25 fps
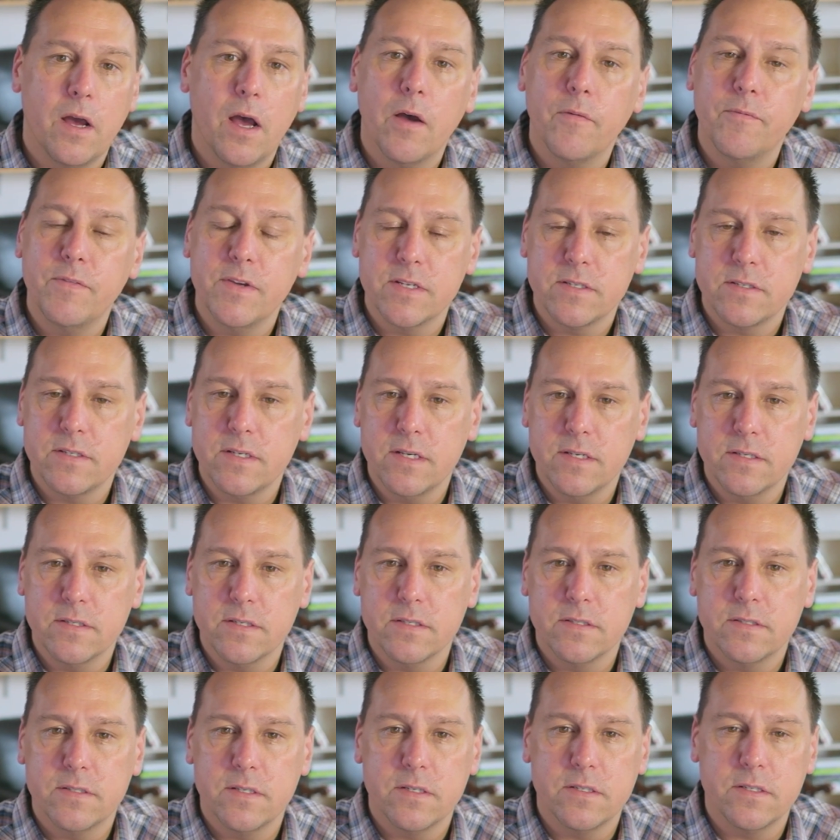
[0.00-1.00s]
Obviously,
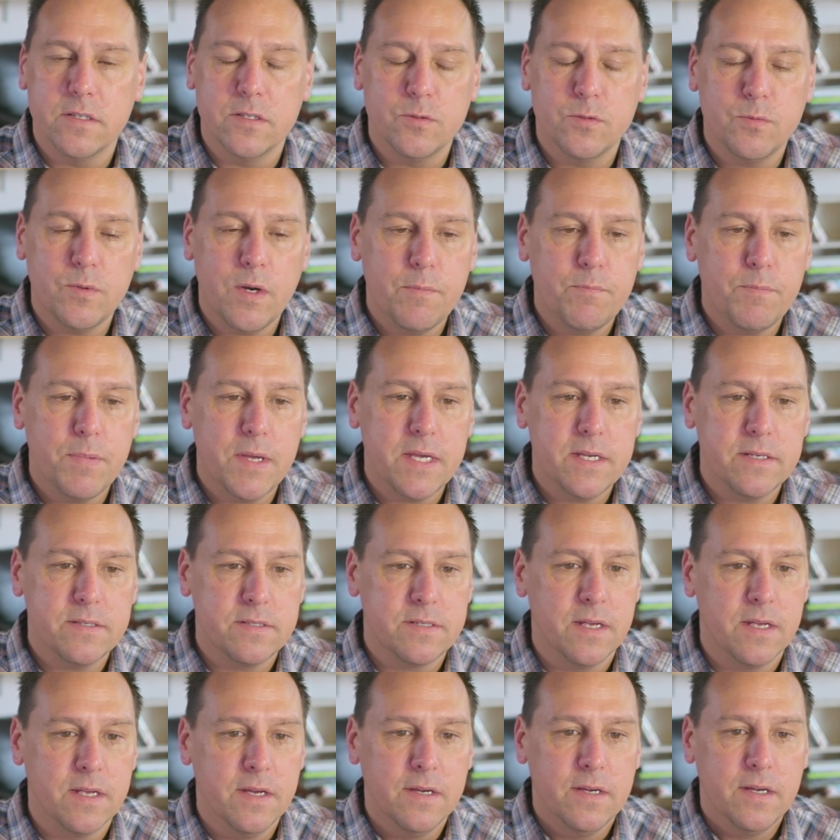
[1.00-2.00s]
since this is
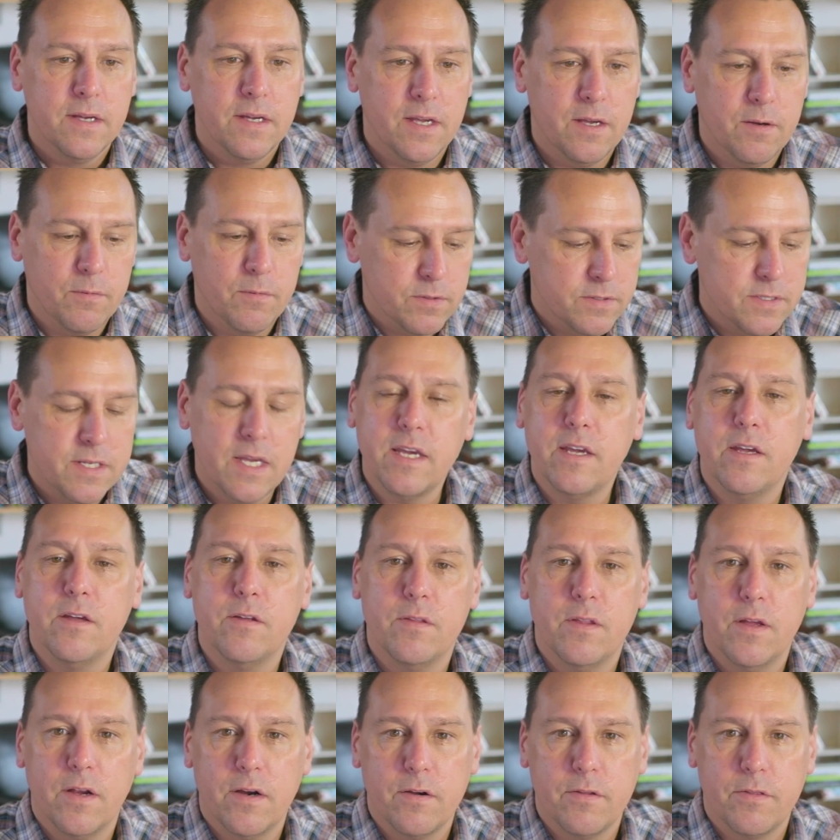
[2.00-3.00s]
web-based, it will take
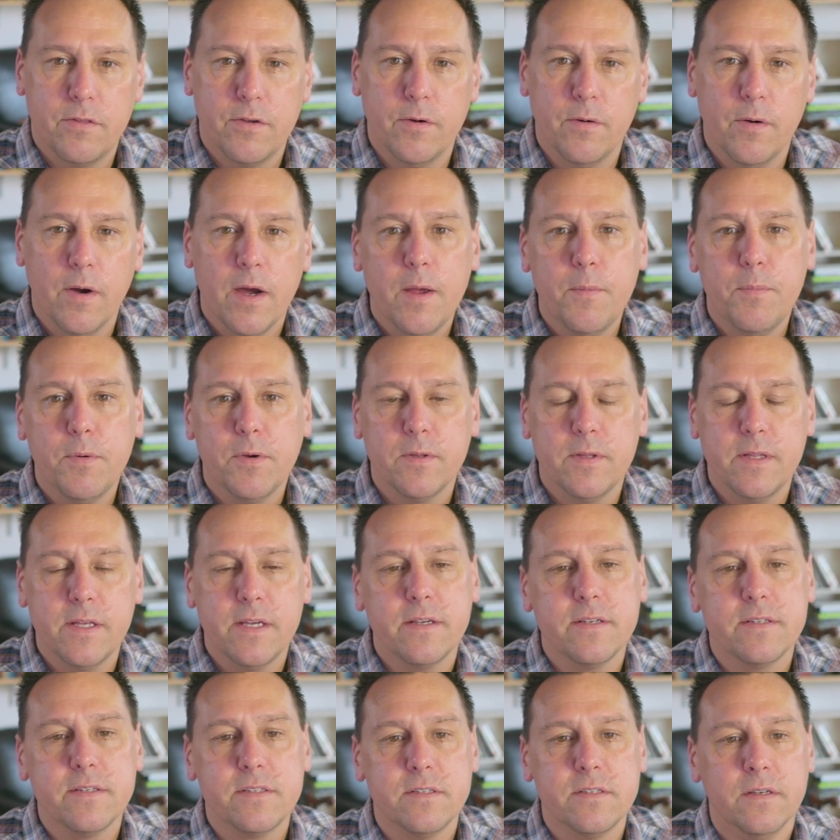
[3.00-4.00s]
you there through
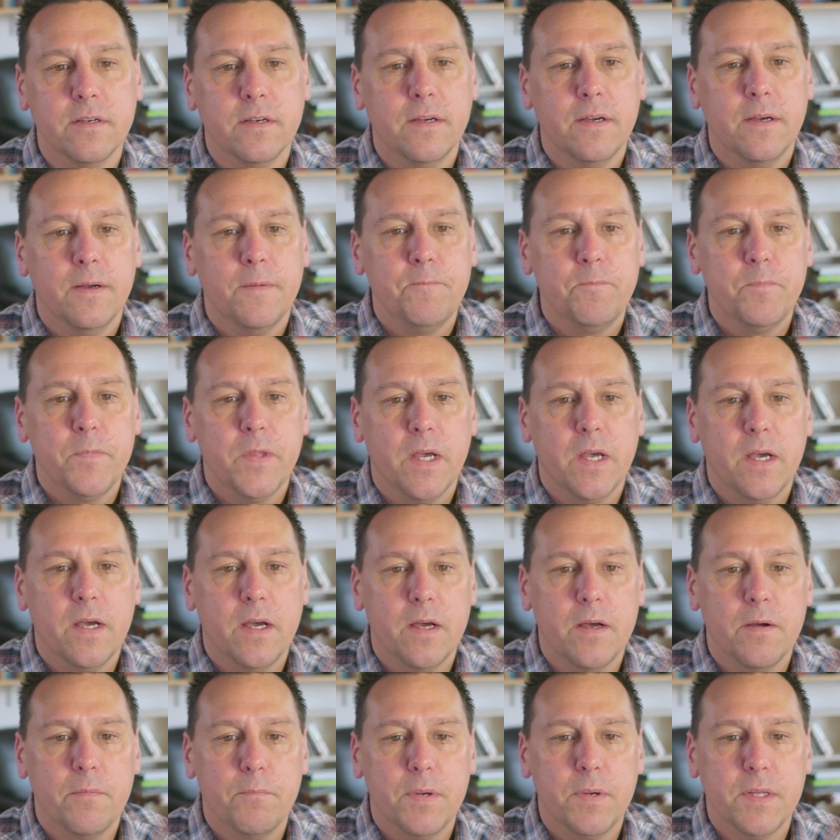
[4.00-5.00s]
hyperlinks,
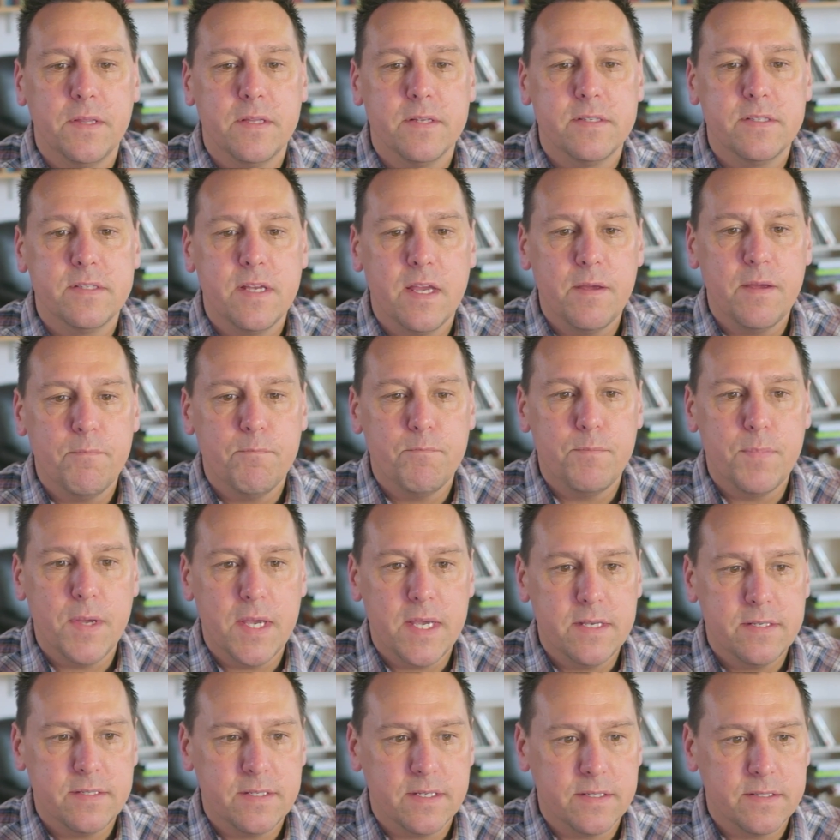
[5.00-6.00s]
but the same
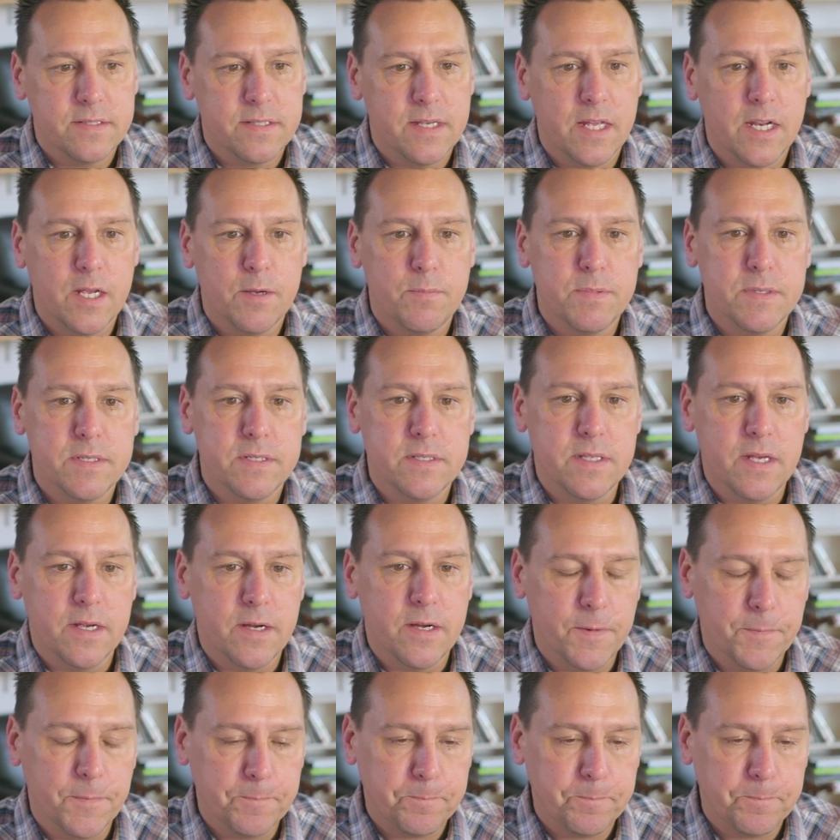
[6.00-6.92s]
basic setup is there.